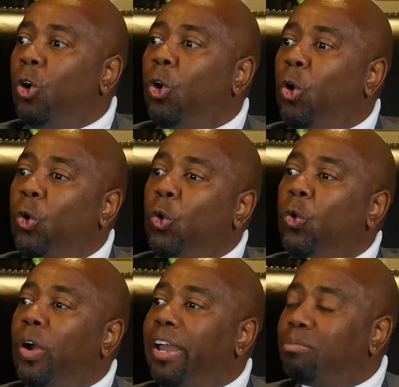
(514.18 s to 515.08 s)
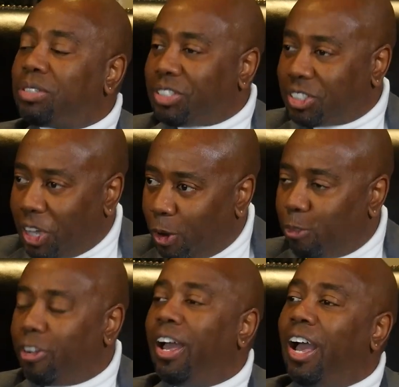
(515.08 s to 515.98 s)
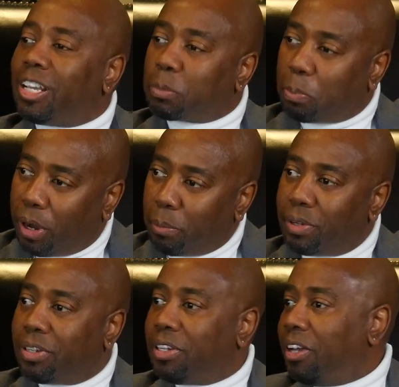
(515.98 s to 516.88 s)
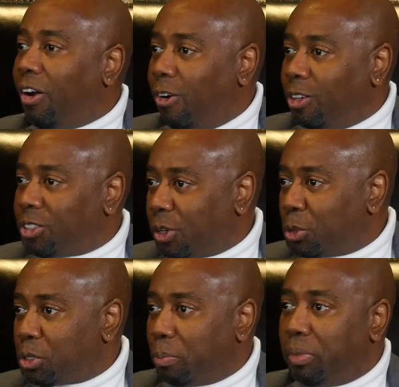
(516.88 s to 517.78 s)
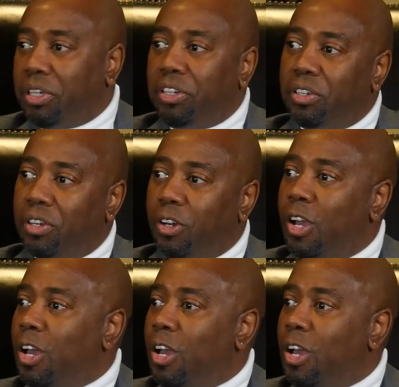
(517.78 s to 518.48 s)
who himself has publicly on social media